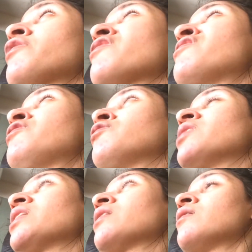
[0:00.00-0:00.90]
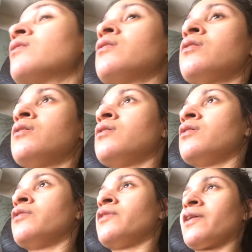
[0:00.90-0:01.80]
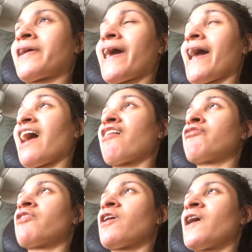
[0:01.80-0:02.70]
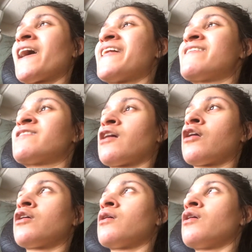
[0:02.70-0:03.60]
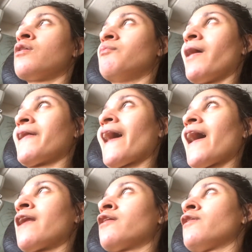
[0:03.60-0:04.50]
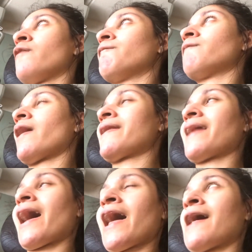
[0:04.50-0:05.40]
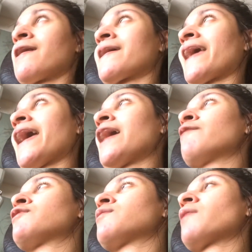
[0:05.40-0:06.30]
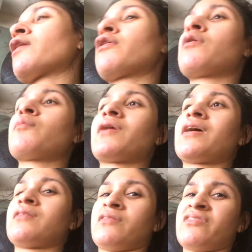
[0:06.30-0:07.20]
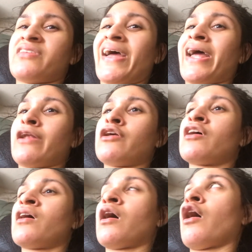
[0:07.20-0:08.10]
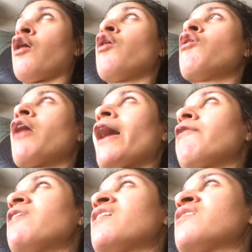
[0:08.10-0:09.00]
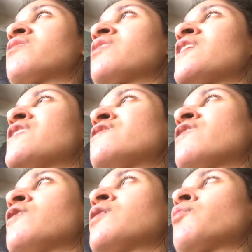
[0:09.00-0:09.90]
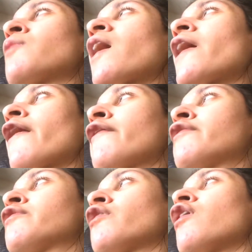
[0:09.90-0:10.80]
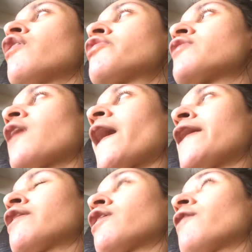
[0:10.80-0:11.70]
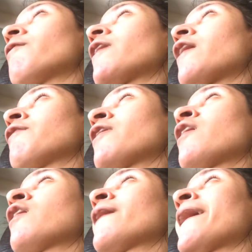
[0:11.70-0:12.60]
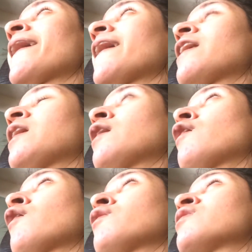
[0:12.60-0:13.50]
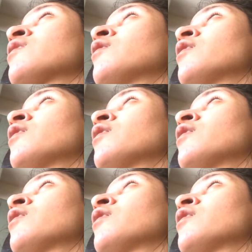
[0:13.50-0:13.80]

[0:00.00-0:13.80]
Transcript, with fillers: just doing the care for it. So my dad, my dad came to my room and said, oh, I want to see it. So he brought a torchlight or whatever. And he goes,